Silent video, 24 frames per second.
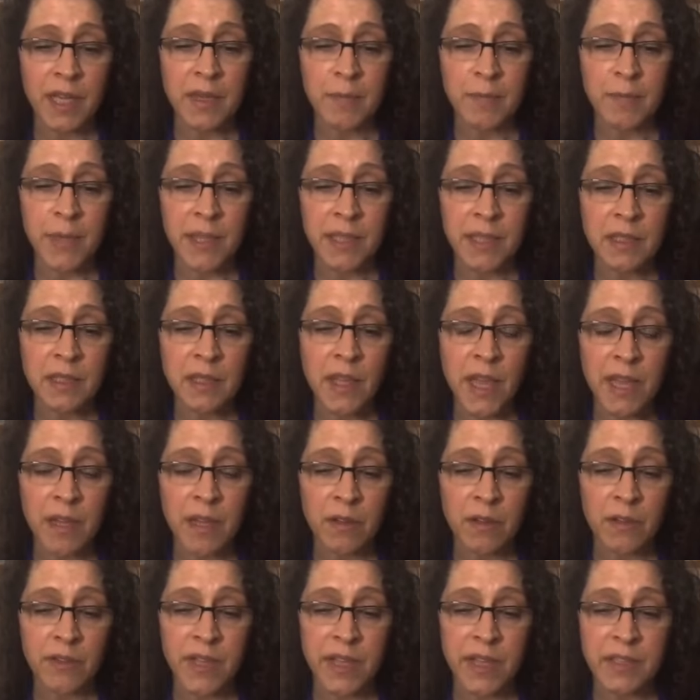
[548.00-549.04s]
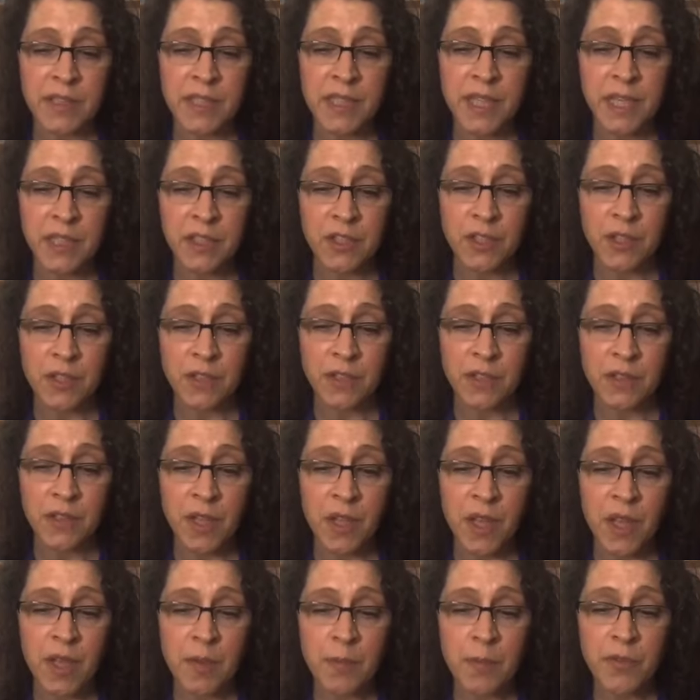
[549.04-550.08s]
mental health and addictions
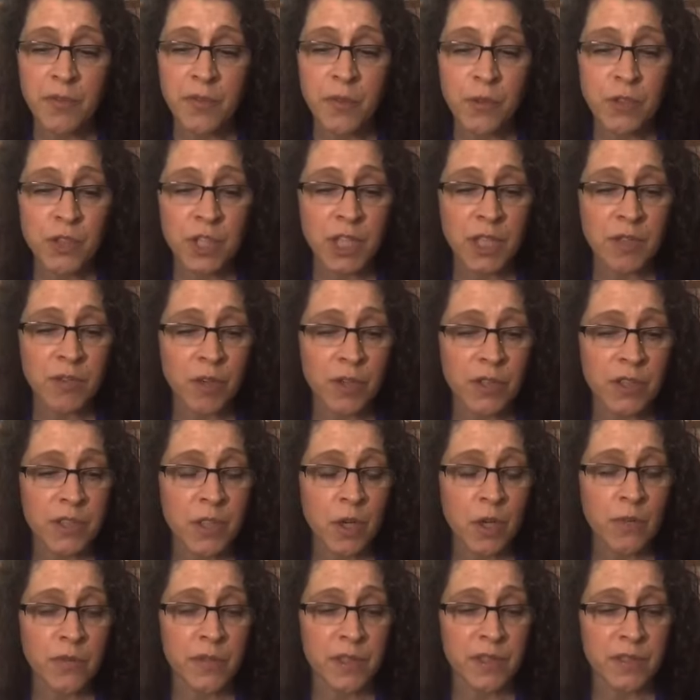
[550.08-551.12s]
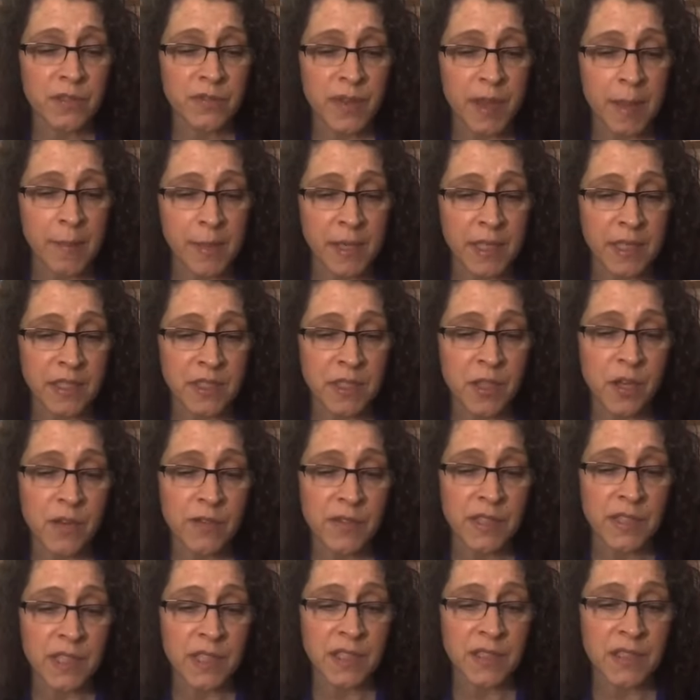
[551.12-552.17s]
before she crossed over to family
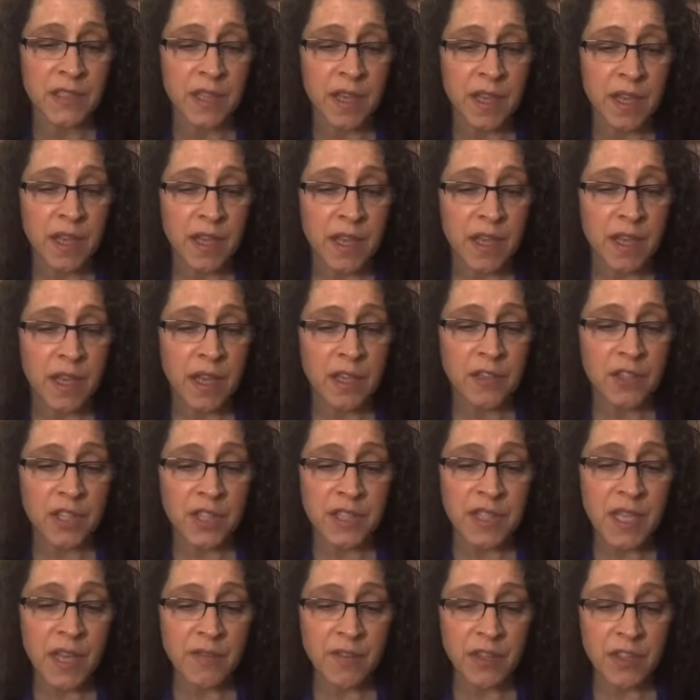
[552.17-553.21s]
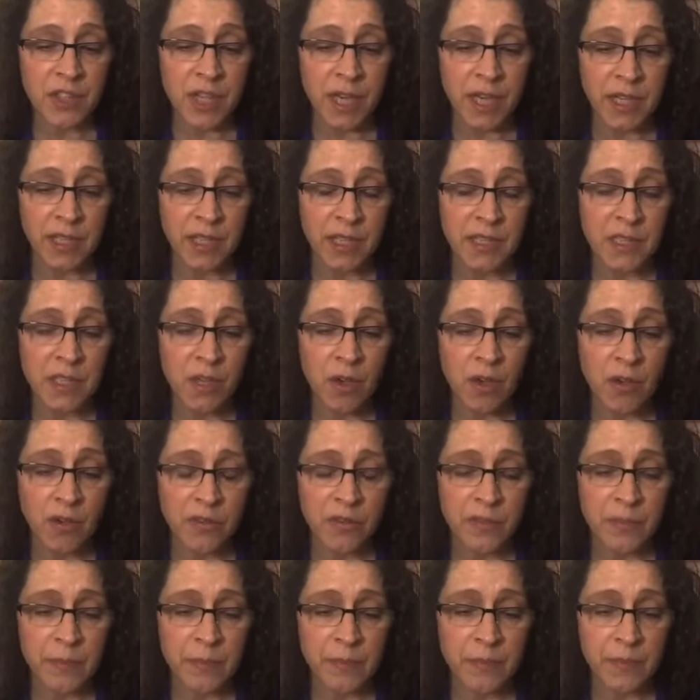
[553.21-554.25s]
services, and she's never shaken it
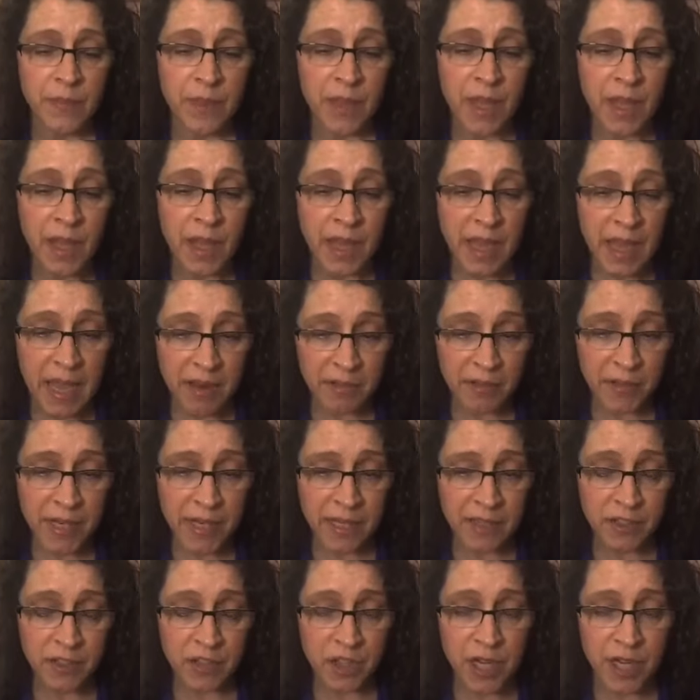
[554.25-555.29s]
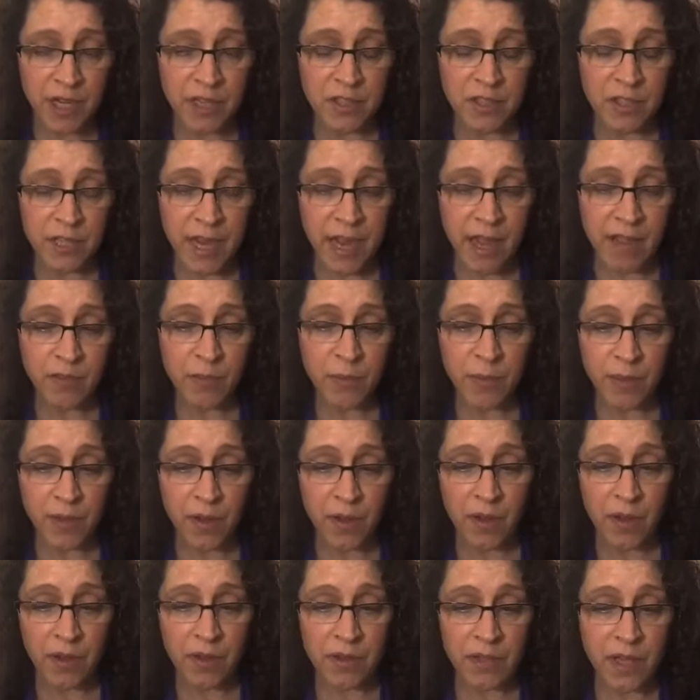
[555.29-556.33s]
off. Every exchange I have with
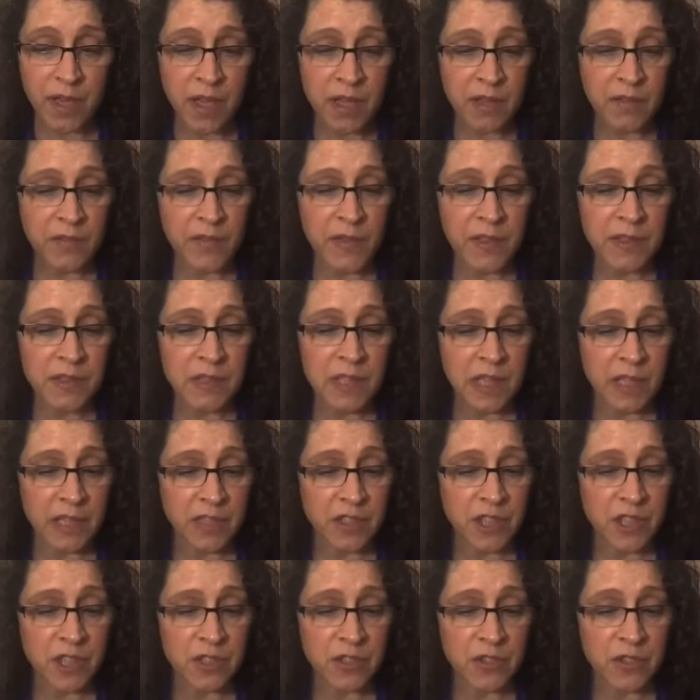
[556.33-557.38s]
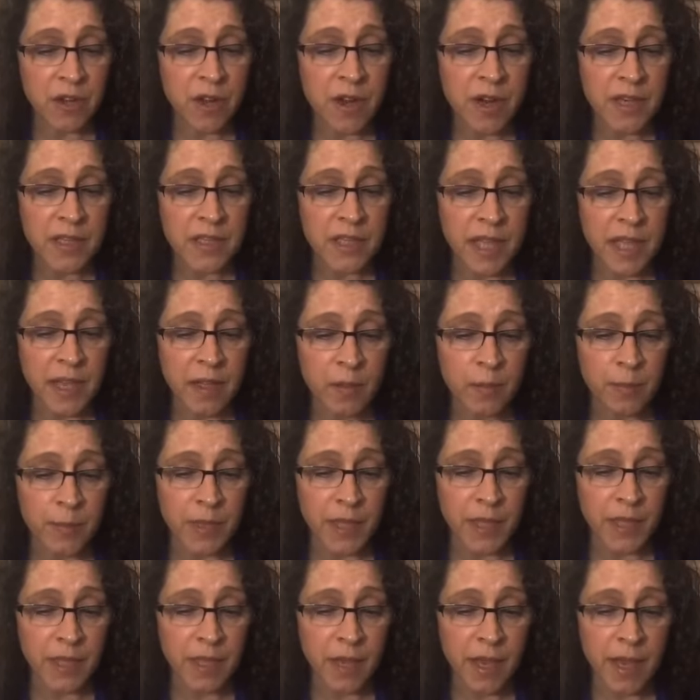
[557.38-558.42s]
her feels like she's trying to help
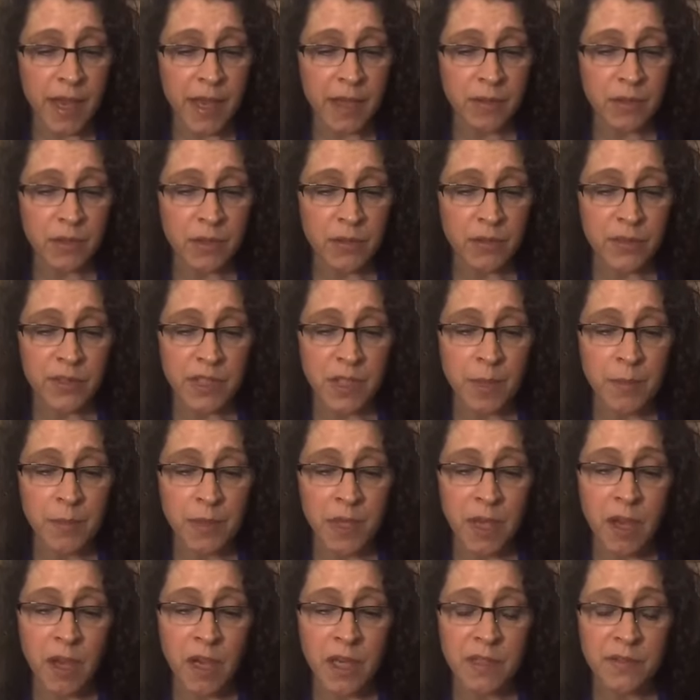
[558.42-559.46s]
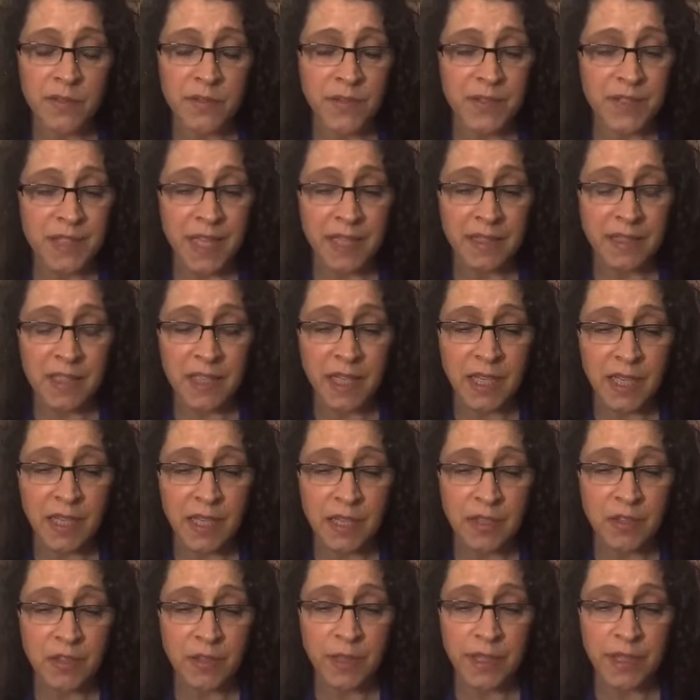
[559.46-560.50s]
me out of some kind of saddening
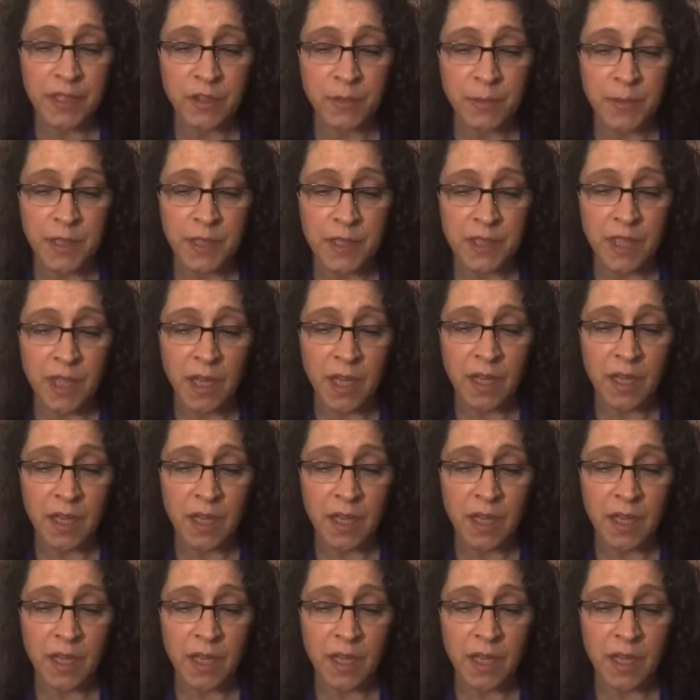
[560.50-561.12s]
entrenchment.